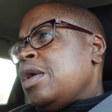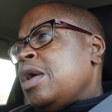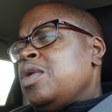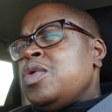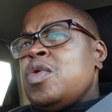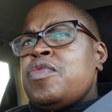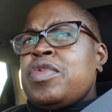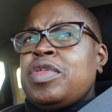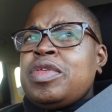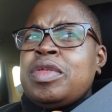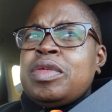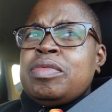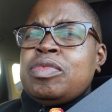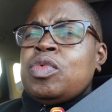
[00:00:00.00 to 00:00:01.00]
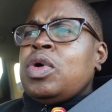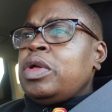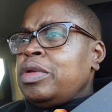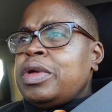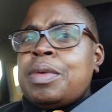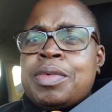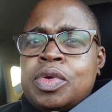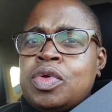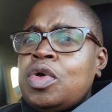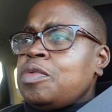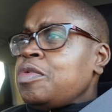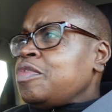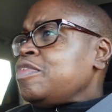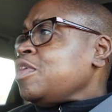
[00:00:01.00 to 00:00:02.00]
I don't know if it's well, I'm in New York.
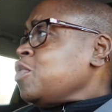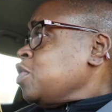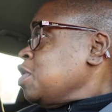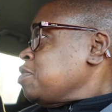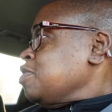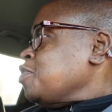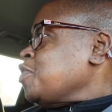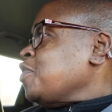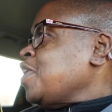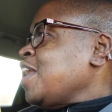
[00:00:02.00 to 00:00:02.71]
Let's stick with I'm saying.